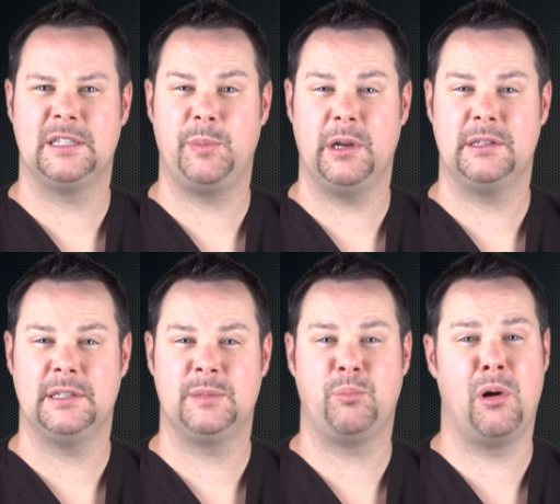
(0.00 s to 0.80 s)

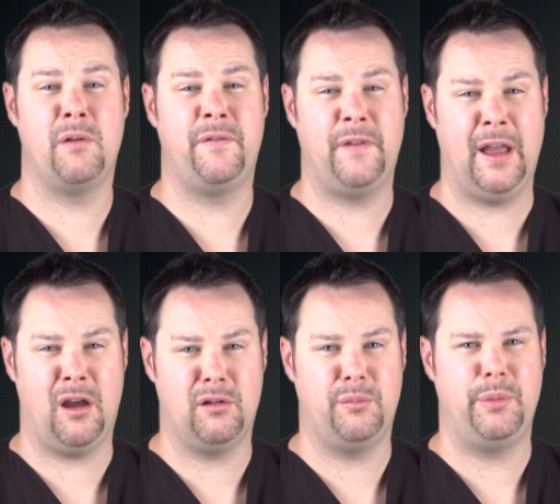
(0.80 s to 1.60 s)
experiences
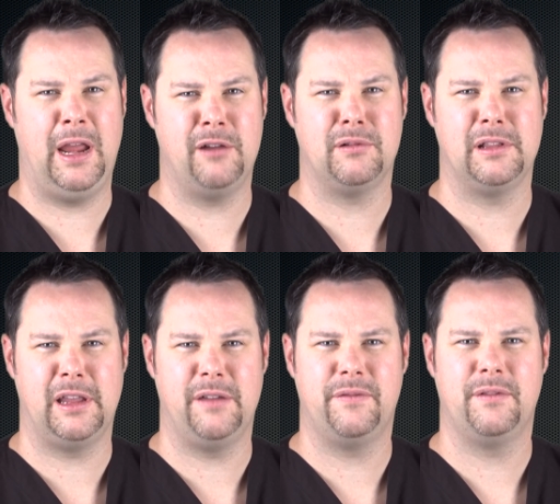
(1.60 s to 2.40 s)
profound pain
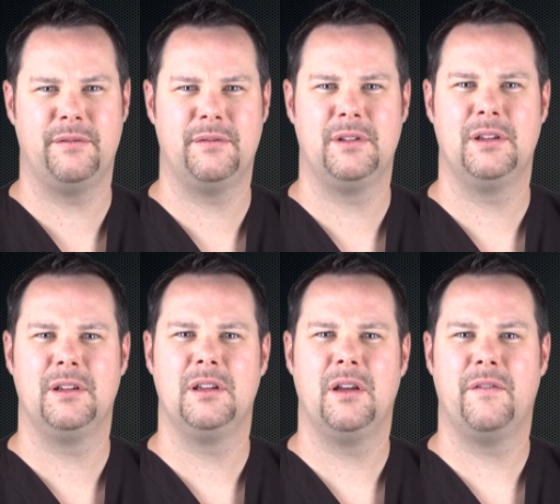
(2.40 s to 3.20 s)
relief.
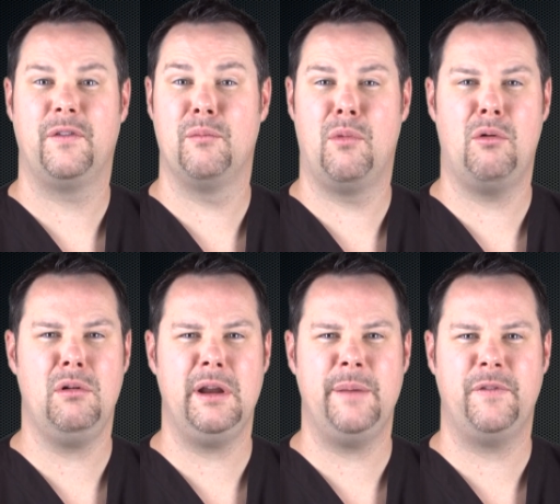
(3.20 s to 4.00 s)
For
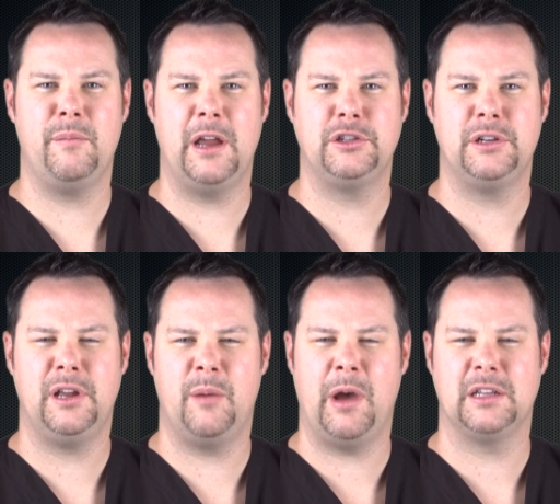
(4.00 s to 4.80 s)
more information
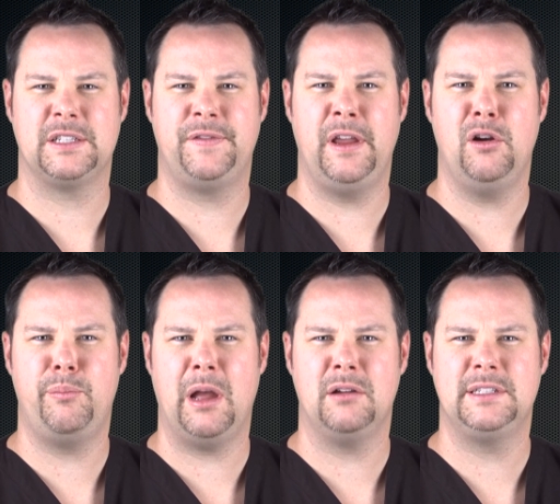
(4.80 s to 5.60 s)
about
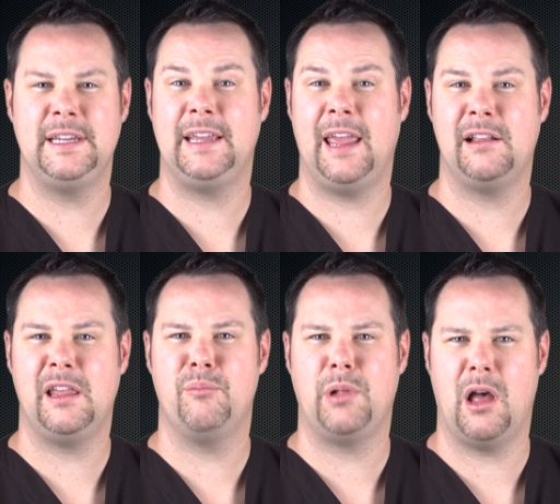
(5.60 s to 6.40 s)
sphenopalatine
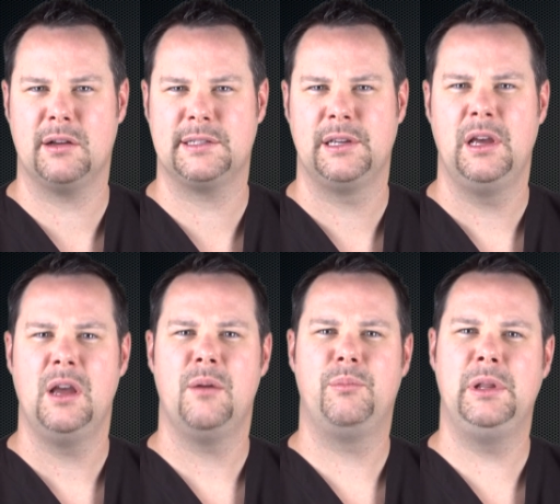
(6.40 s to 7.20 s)
ganglion blocks,
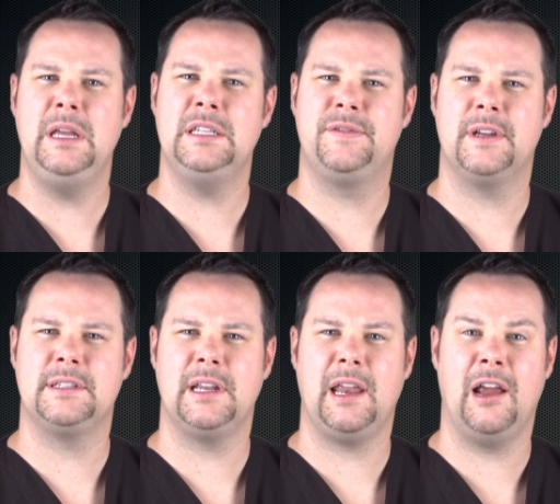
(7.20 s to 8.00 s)
please
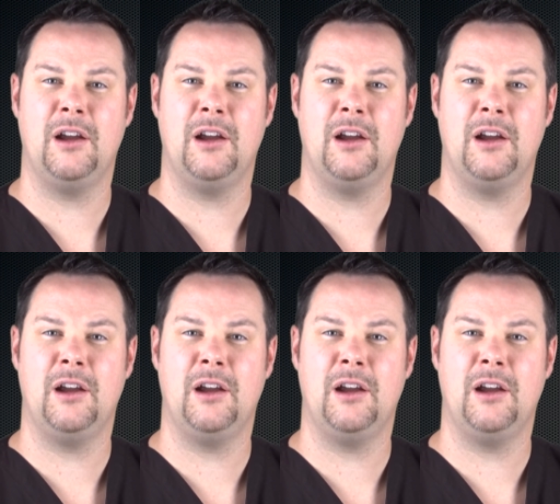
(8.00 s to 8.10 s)
visit